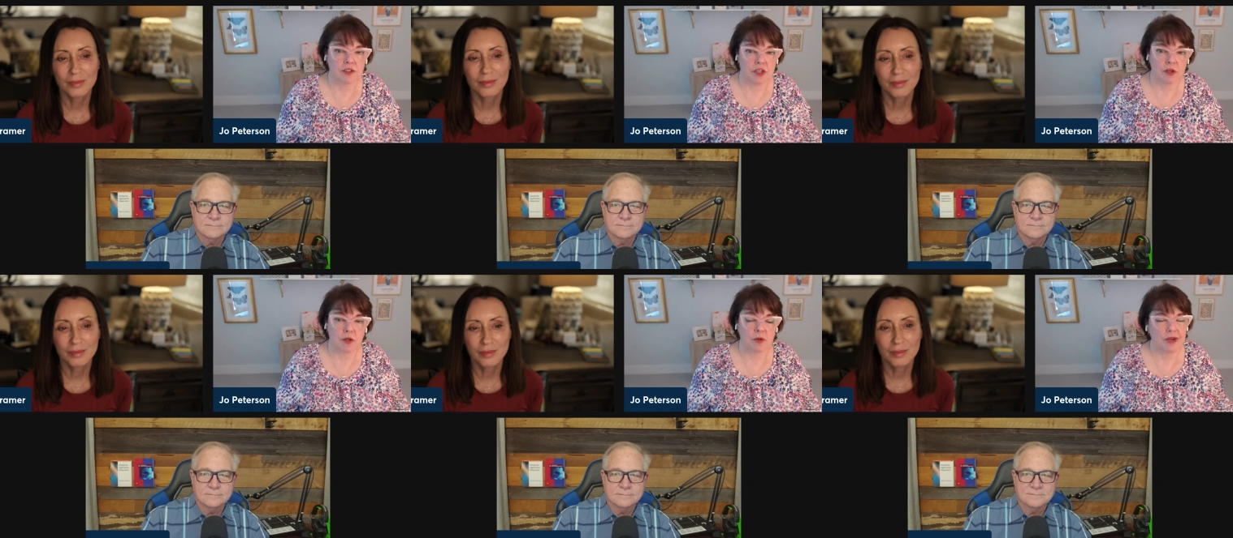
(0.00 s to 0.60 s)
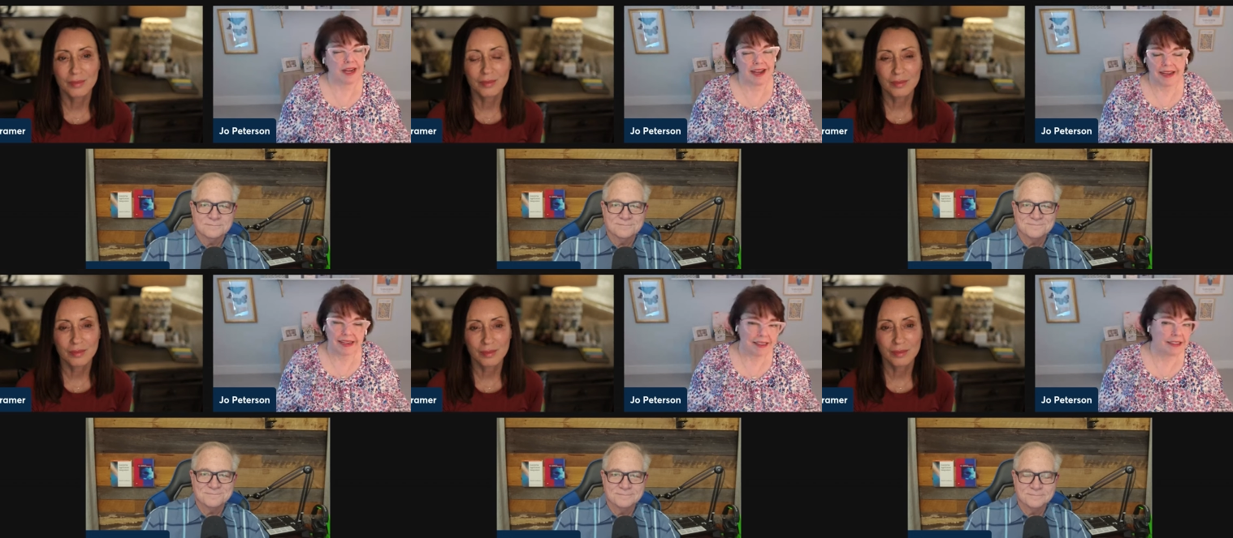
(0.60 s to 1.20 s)
Speaker 1: So
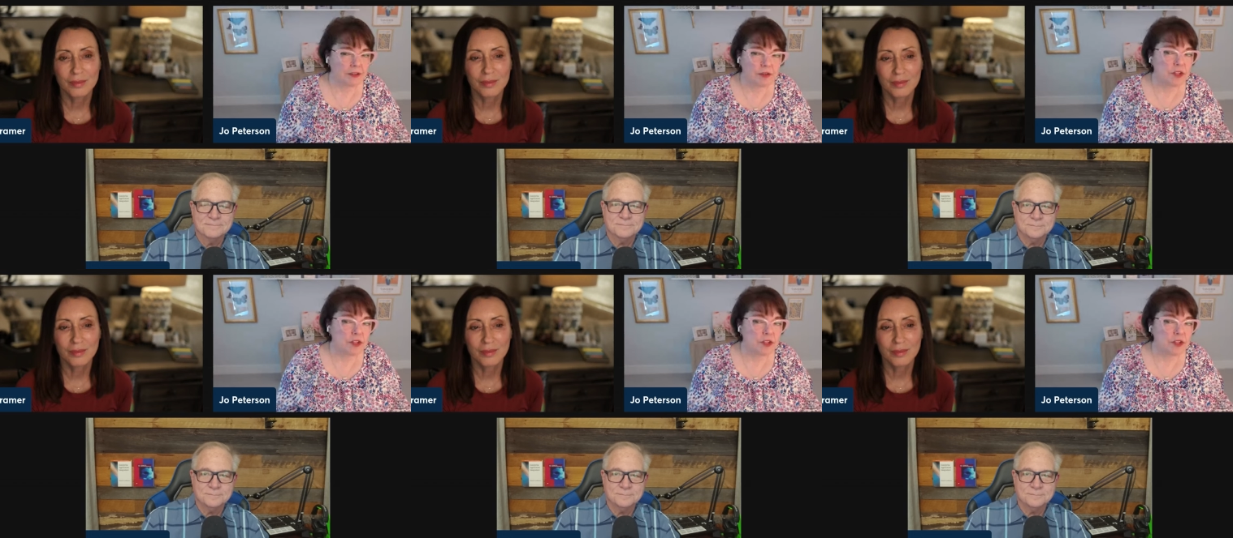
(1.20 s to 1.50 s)
I, I don't